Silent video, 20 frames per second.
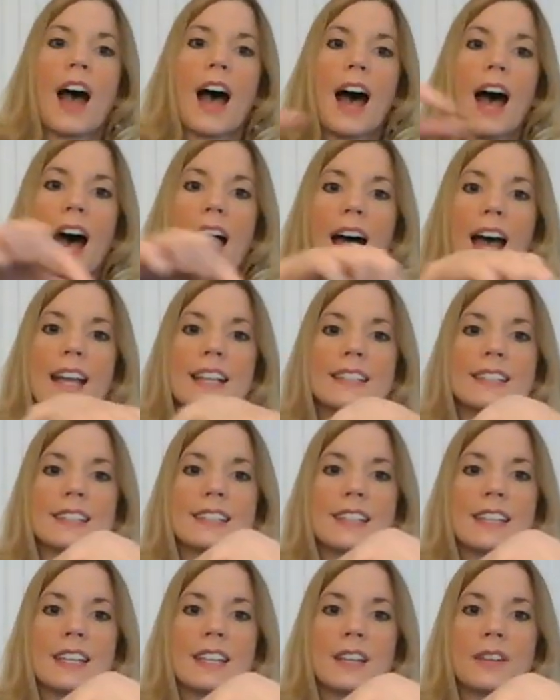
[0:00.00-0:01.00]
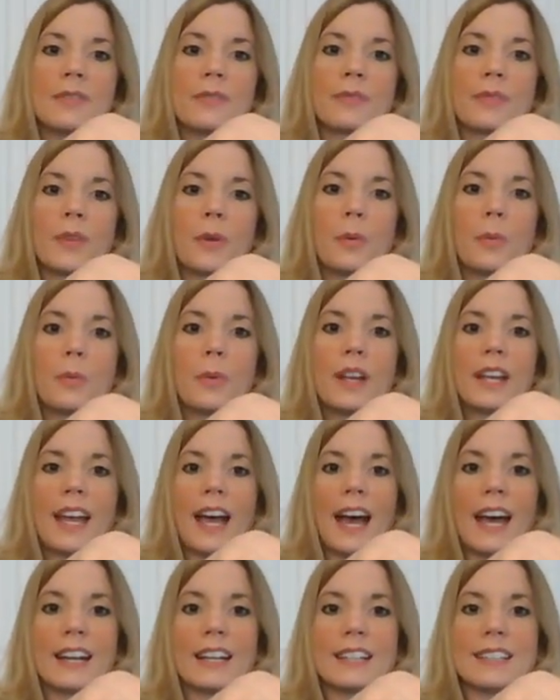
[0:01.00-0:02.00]
I see we
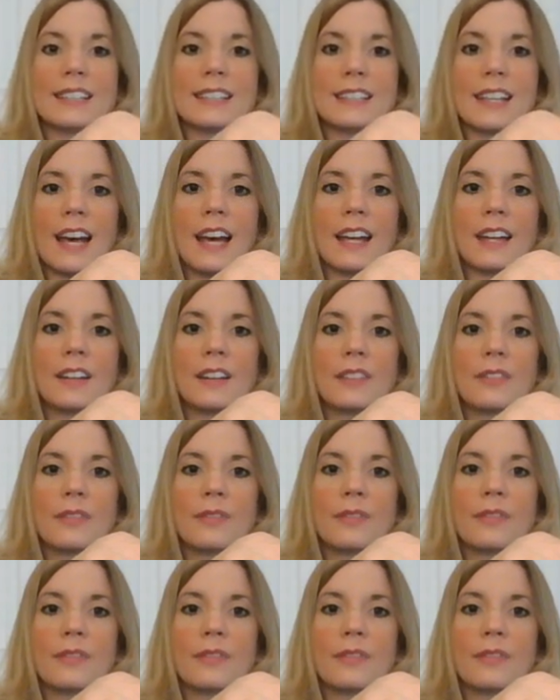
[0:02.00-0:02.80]
had a sun.